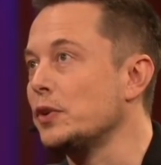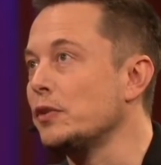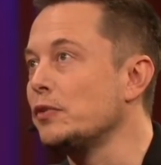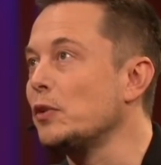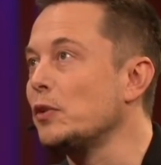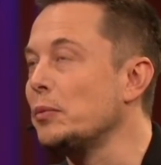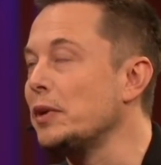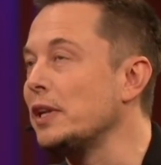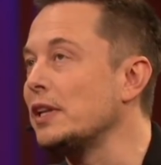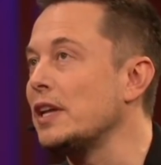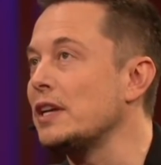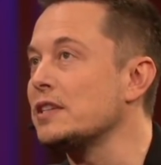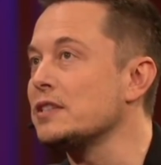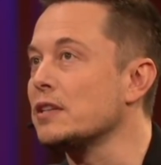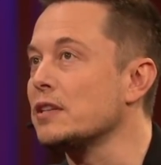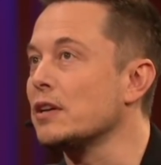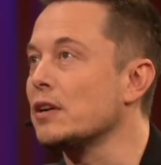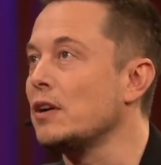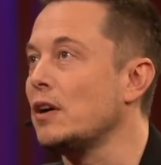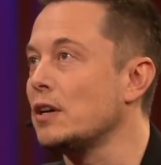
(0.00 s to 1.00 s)
roof will be less
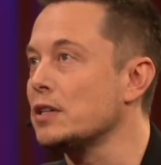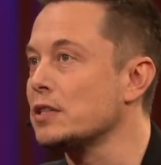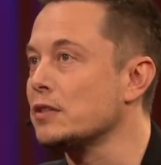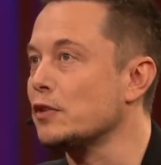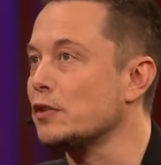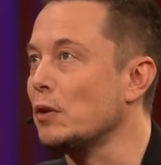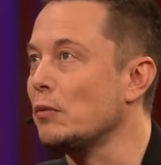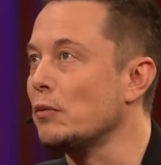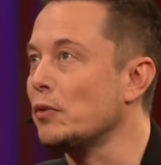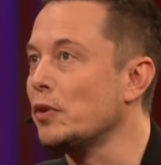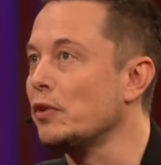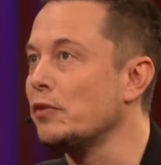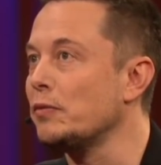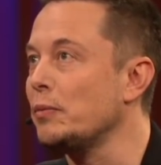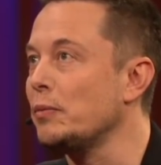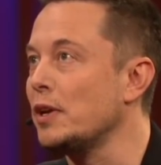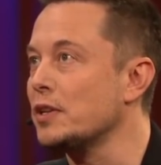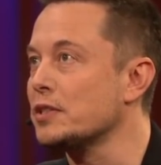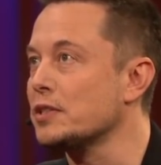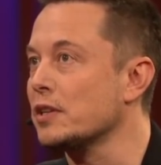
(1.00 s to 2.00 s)
than the cost of a normal roof
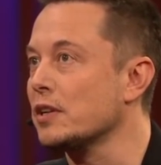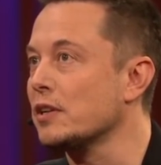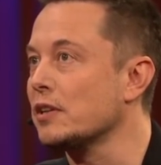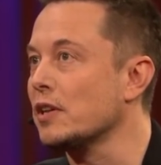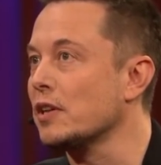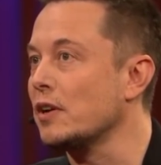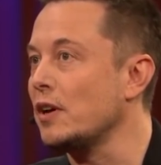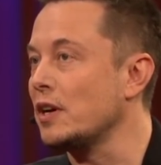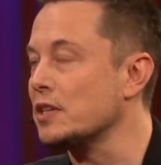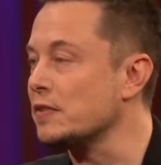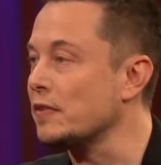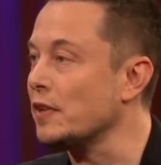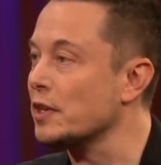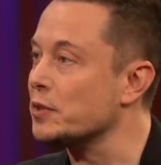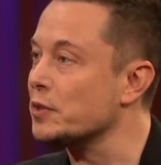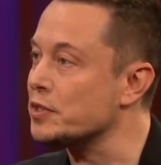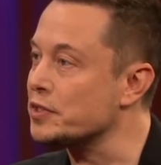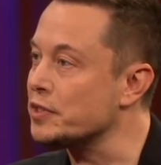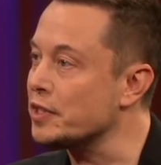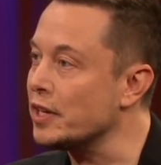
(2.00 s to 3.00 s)
plus the cost of
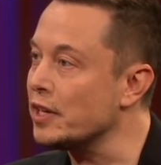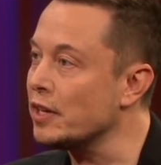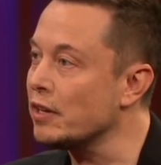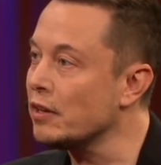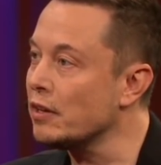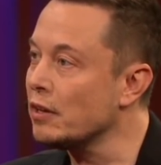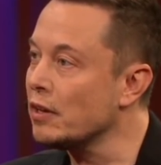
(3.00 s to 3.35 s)
electricity.